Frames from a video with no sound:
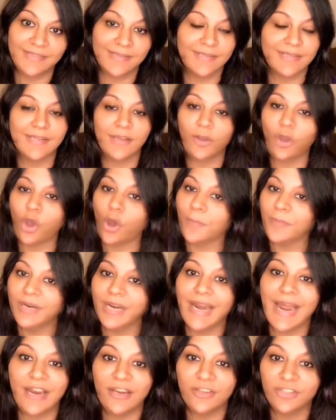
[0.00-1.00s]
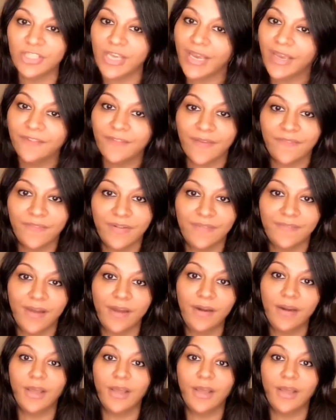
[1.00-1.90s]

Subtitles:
This is a common analogy I give everyone.